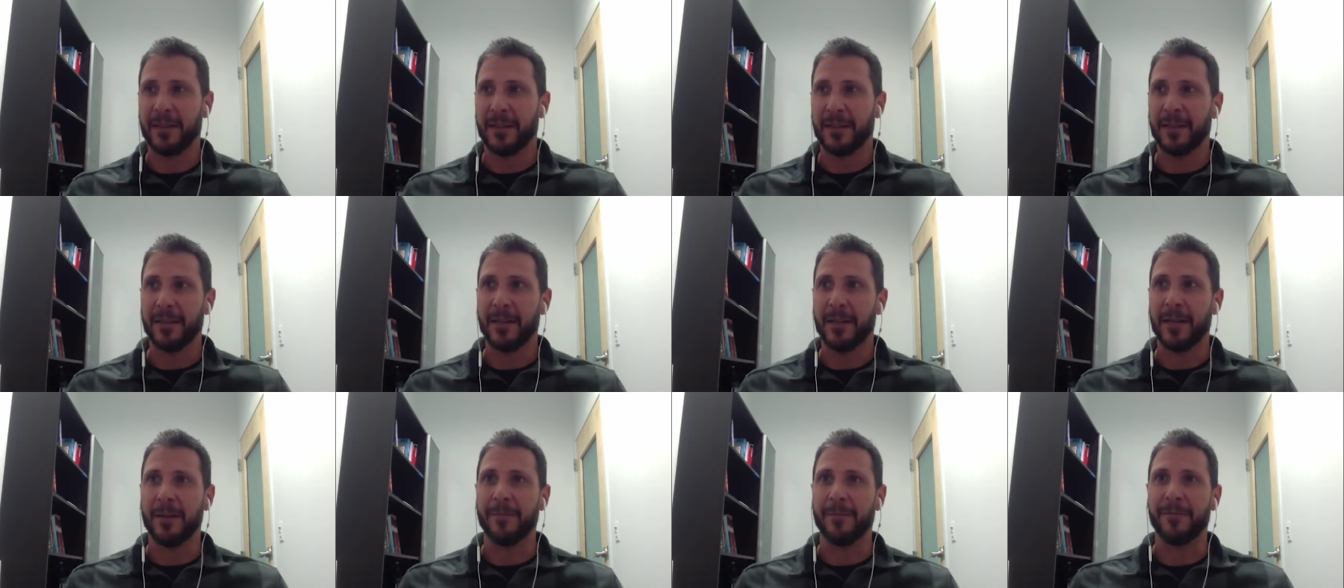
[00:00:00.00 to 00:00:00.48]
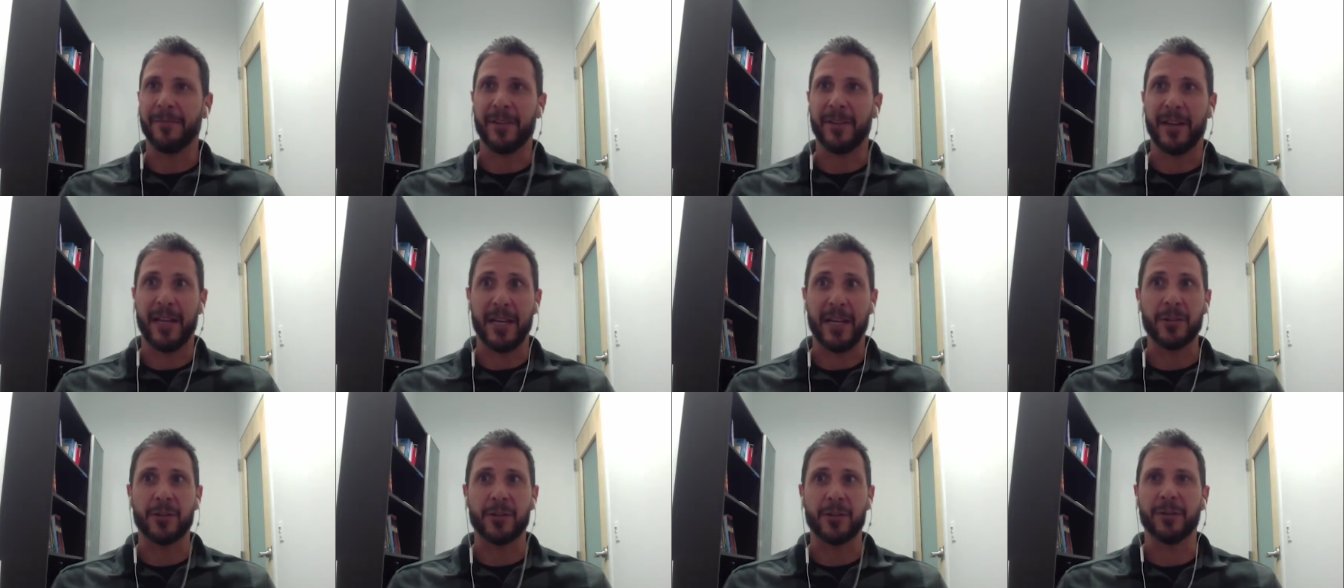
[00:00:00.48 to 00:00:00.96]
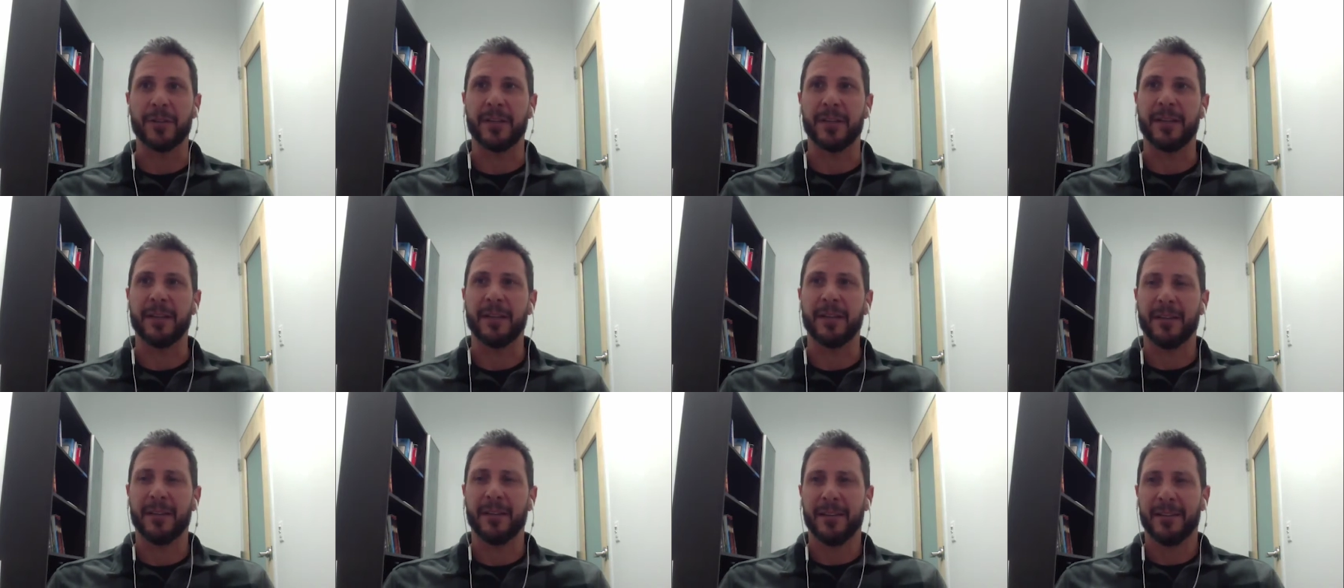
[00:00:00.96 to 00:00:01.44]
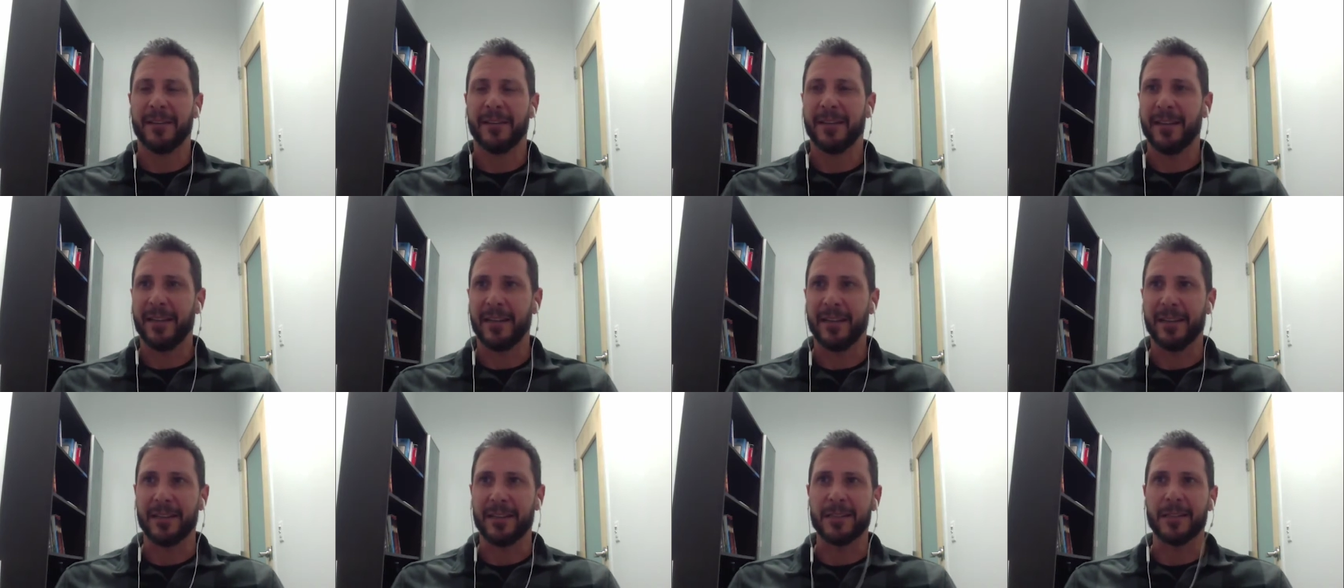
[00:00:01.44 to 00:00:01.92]
um, financially.
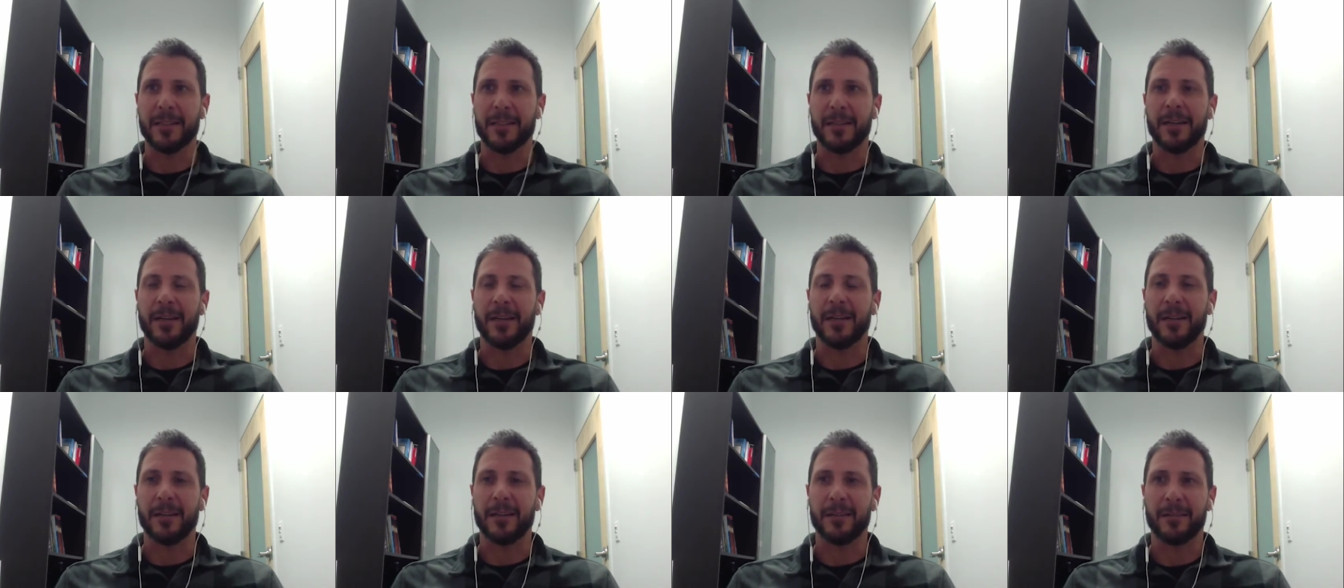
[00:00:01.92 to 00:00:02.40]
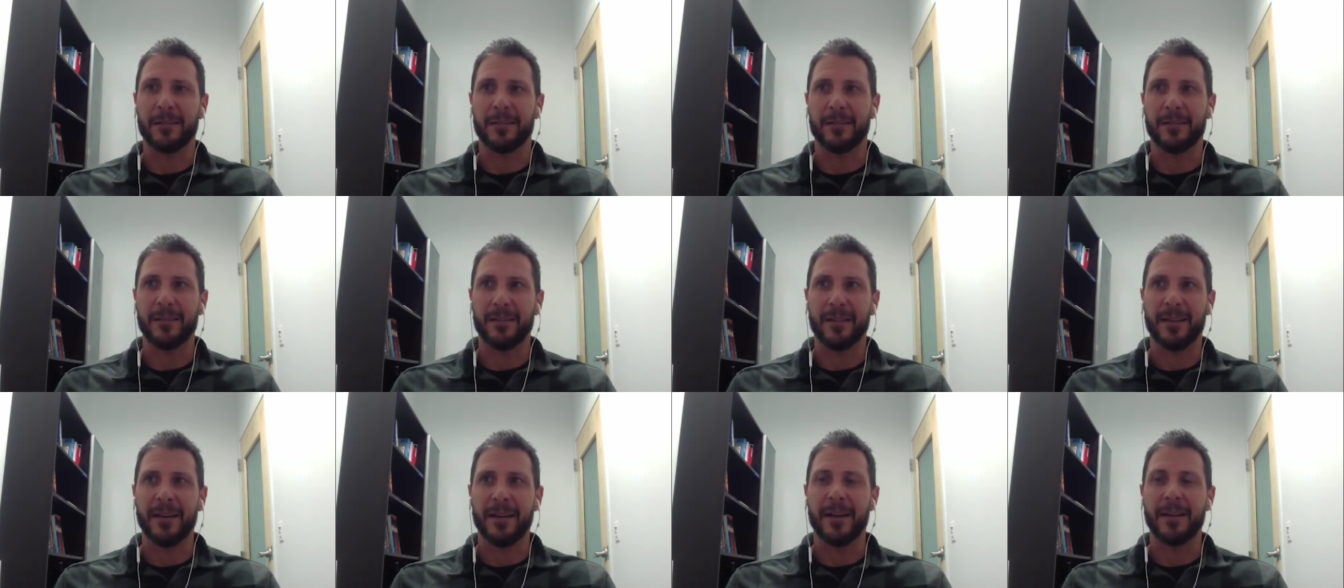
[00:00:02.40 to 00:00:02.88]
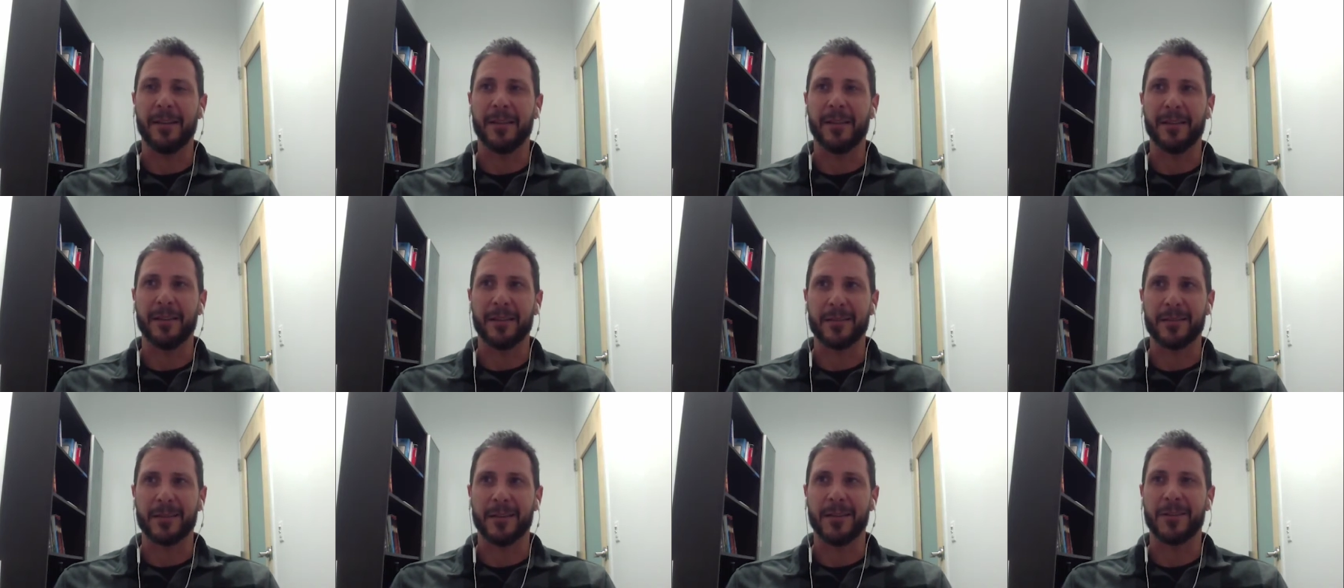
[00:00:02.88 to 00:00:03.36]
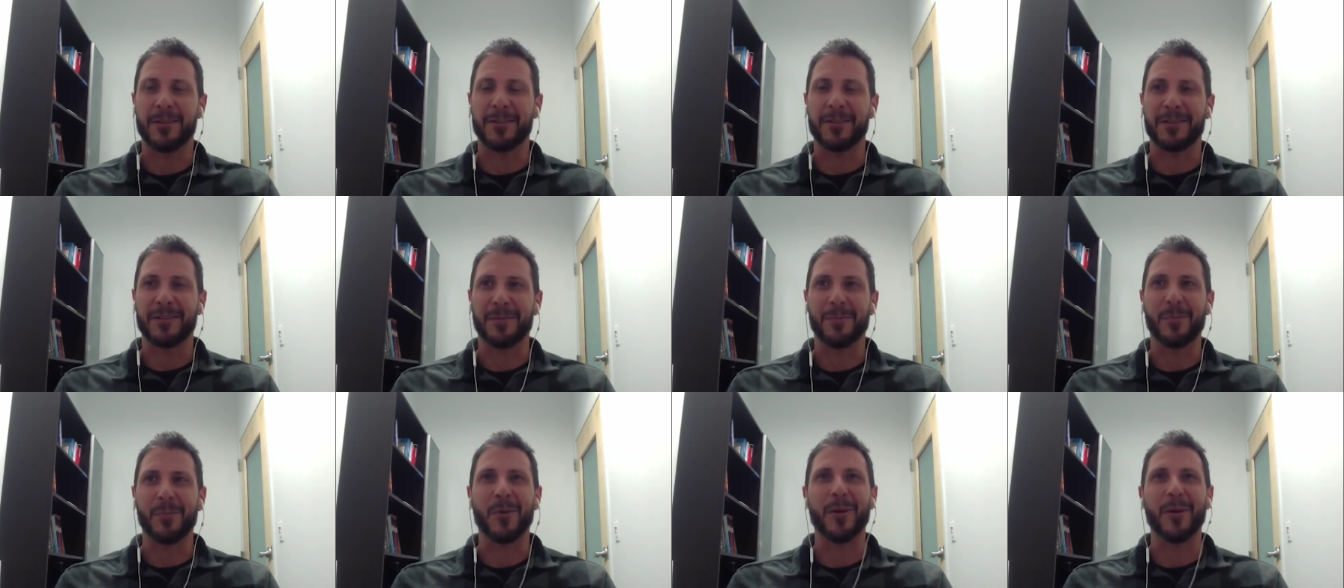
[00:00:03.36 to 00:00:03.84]
And, uh, yeah, I think it's an
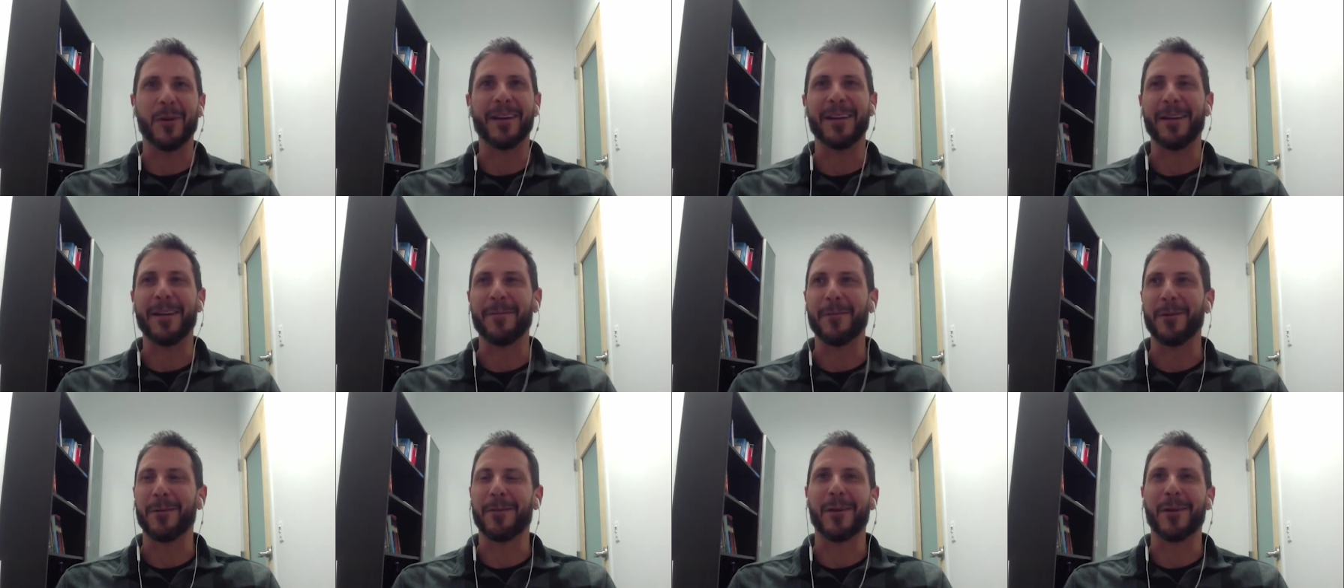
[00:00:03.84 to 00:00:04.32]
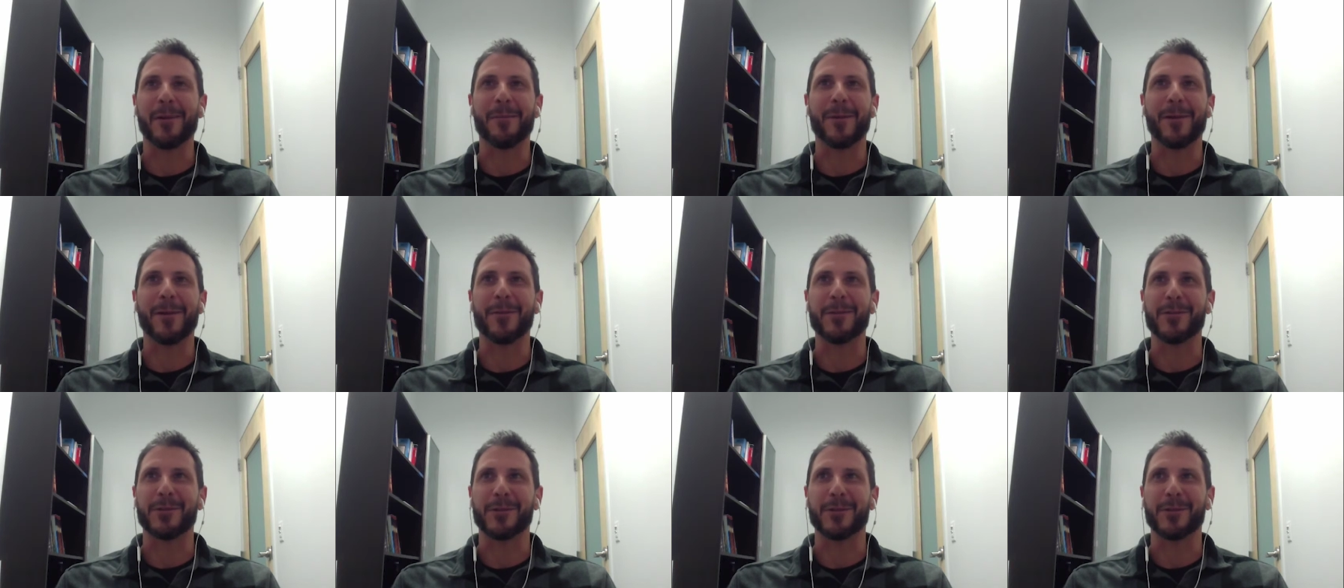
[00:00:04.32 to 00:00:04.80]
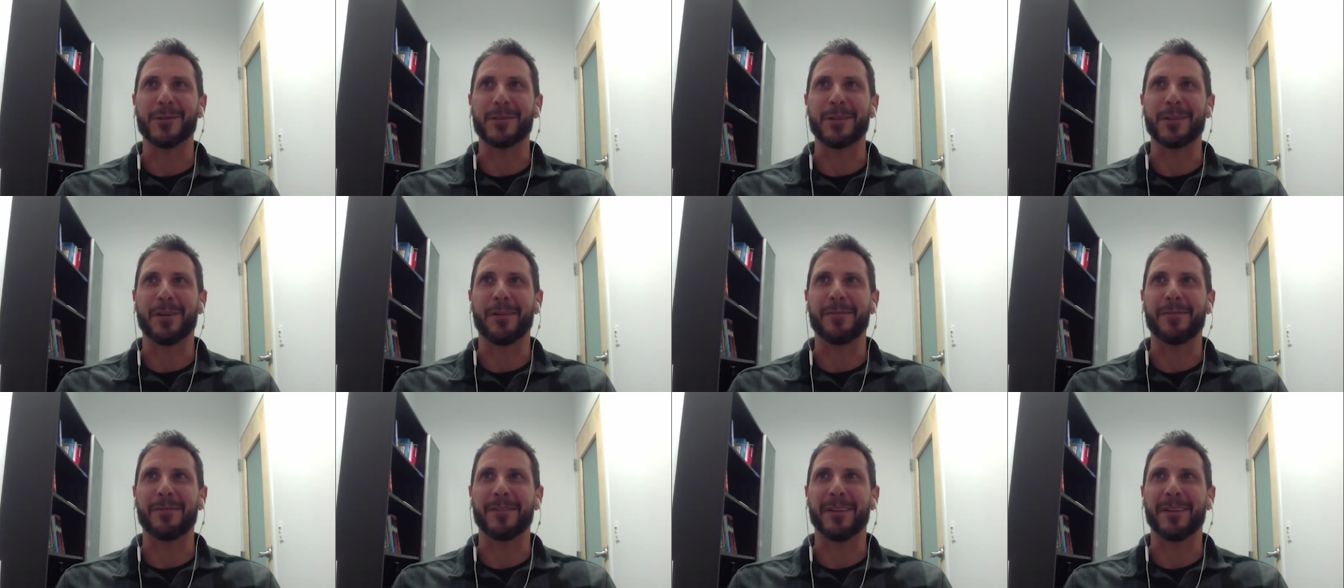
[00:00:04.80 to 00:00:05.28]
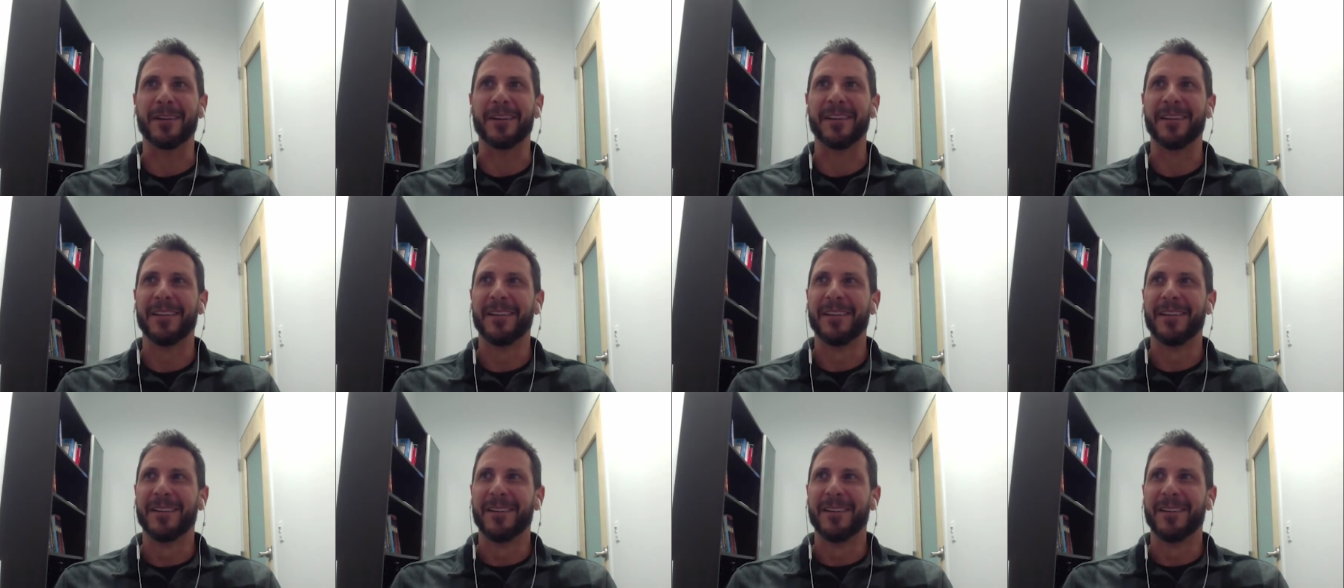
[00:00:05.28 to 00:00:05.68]
interesting point. I never thought about the shirts off thing.